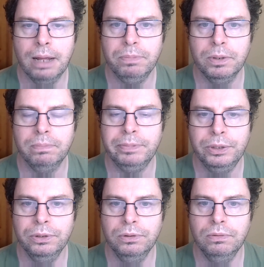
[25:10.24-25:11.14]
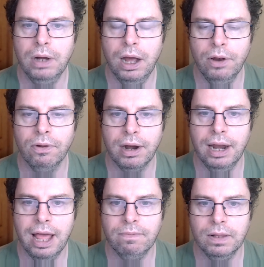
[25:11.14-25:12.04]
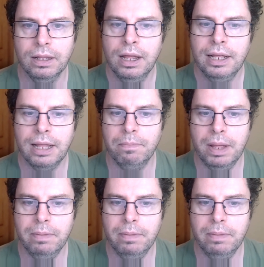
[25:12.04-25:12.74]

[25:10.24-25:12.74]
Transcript: stepped up to another level